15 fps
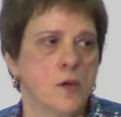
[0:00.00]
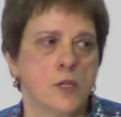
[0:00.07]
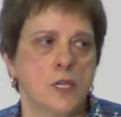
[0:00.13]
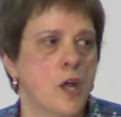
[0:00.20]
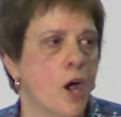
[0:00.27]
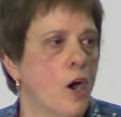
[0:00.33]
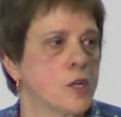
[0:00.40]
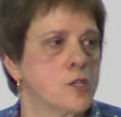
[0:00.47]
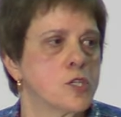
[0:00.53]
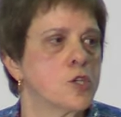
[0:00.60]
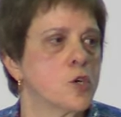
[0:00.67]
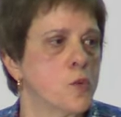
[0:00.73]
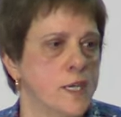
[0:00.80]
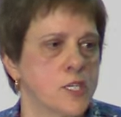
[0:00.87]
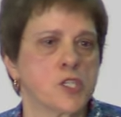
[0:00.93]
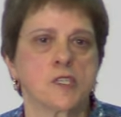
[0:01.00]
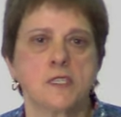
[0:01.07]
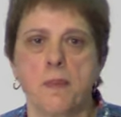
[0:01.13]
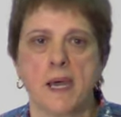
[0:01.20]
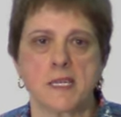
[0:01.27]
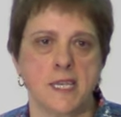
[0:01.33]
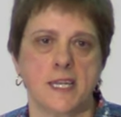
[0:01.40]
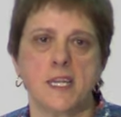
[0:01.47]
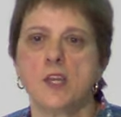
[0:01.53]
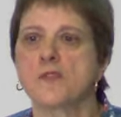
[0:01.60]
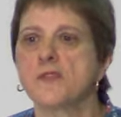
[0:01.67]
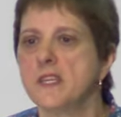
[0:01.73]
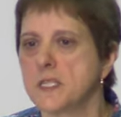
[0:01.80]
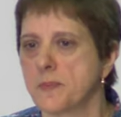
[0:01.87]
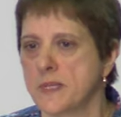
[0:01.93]
you know, answer your questions about any
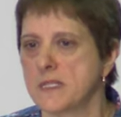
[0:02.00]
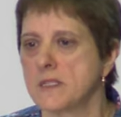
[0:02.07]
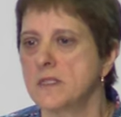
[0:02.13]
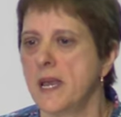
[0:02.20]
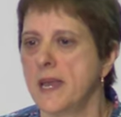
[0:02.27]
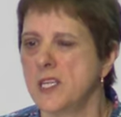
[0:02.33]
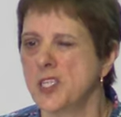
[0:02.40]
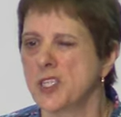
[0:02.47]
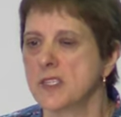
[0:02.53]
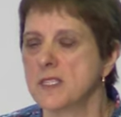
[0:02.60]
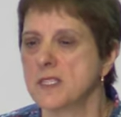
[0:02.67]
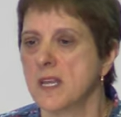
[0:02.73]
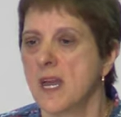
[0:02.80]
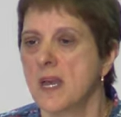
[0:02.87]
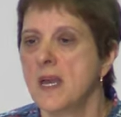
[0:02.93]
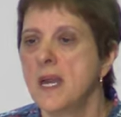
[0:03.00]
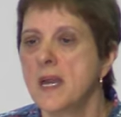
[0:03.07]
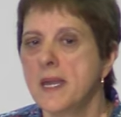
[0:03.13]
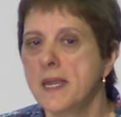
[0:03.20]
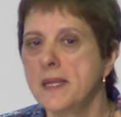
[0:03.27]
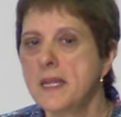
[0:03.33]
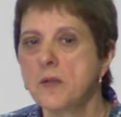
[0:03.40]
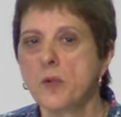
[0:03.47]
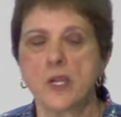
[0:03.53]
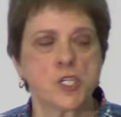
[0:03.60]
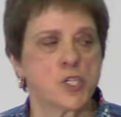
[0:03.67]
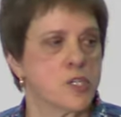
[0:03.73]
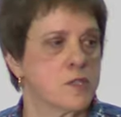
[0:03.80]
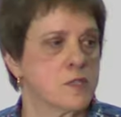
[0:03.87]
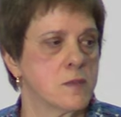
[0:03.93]
of these presentations. Any
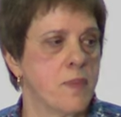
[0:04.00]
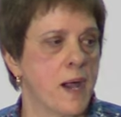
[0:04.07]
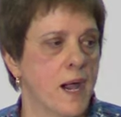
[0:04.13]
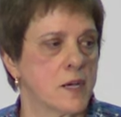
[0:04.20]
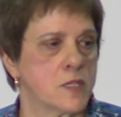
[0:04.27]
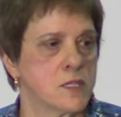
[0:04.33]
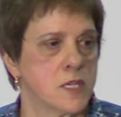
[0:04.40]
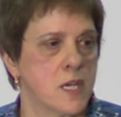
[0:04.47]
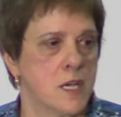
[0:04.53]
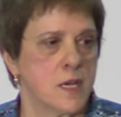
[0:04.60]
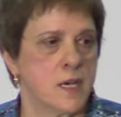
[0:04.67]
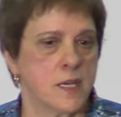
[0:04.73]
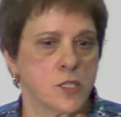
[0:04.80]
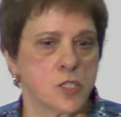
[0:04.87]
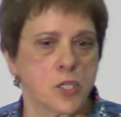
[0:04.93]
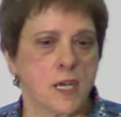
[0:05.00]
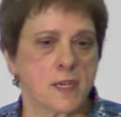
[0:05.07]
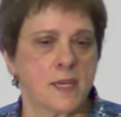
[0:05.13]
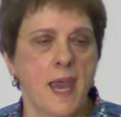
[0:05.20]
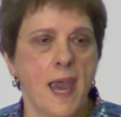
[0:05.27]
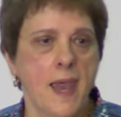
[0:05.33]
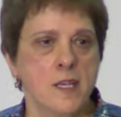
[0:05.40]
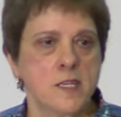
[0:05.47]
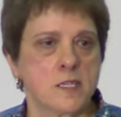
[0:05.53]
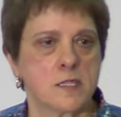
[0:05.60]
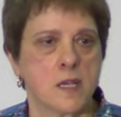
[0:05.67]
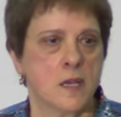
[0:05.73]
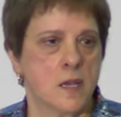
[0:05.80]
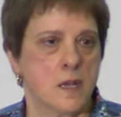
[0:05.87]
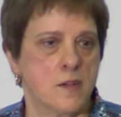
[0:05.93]
questions about a
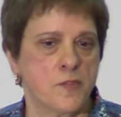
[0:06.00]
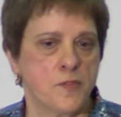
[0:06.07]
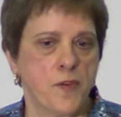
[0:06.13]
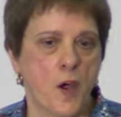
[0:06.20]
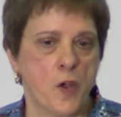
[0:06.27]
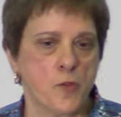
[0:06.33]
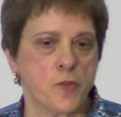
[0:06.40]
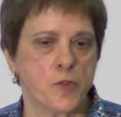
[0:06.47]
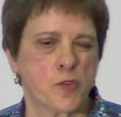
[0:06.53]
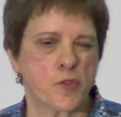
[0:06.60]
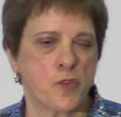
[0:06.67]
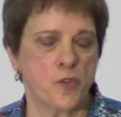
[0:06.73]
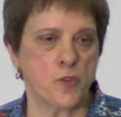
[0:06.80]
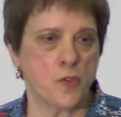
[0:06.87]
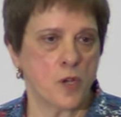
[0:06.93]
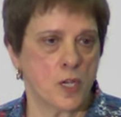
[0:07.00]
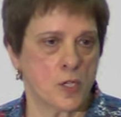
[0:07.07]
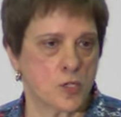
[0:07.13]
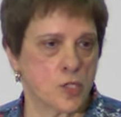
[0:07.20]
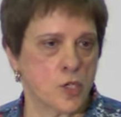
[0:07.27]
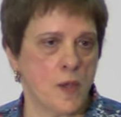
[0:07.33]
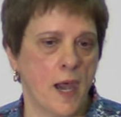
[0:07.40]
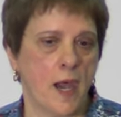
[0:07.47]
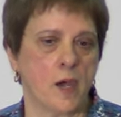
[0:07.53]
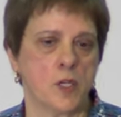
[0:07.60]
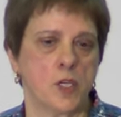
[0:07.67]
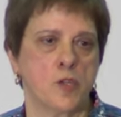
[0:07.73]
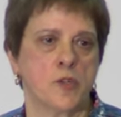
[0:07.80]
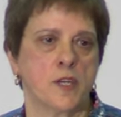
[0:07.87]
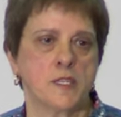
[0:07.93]
case, phone through to our
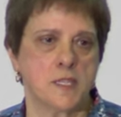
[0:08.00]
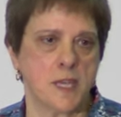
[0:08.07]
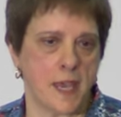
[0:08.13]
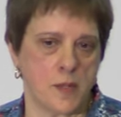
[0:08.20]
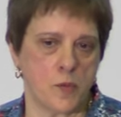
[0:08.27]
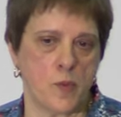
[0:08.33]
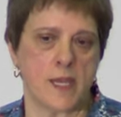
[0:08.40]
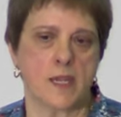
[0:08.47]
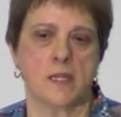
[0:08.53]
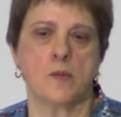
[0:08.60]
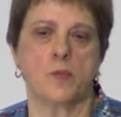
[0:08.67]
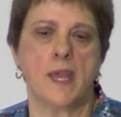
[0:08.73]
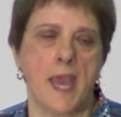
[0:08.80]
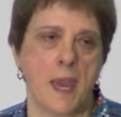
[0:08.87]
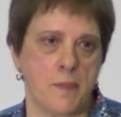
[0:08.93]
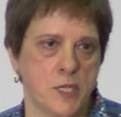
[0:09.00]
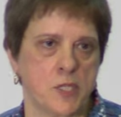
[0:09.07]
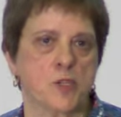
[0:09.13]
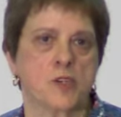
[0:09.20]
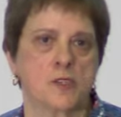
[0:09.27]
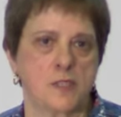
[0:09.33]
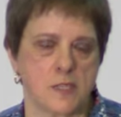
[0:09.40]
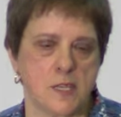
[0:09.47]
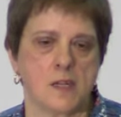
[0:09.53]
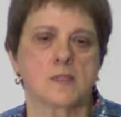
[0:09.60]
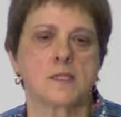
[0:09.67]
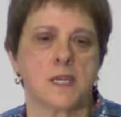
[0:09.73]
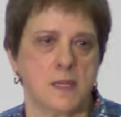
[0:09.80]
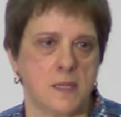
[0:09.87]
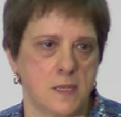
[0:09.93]
unit, and we're happy to
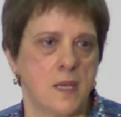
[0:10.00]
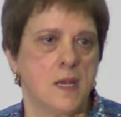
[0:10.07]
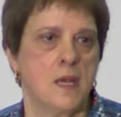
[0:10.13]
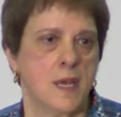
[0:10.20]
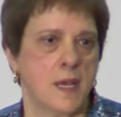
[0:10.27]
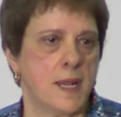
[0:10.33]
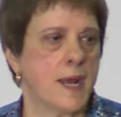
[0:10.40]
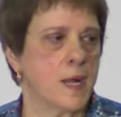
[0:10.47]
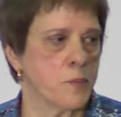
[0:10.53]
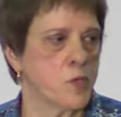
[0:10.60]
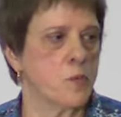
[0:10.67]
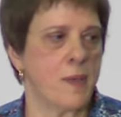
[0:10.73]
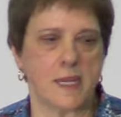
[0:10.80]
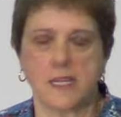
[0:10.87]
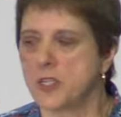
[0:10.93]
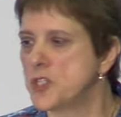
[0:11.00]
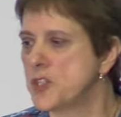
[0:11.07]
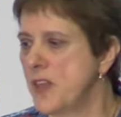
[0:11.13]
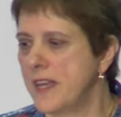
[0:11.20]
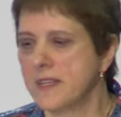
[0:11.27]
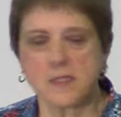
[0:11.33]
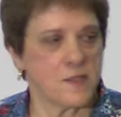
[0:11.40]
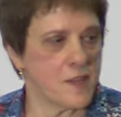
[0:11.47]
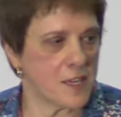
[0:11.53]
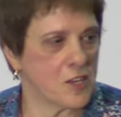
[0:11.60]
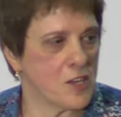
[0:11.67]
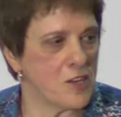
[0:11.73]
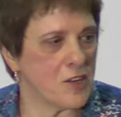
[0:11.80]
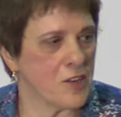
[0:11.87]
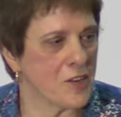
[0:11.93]
consult and help you manage that.
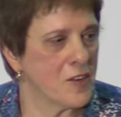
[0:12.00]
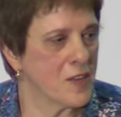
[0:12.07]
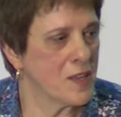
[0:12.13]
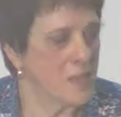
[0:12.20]
Thank you.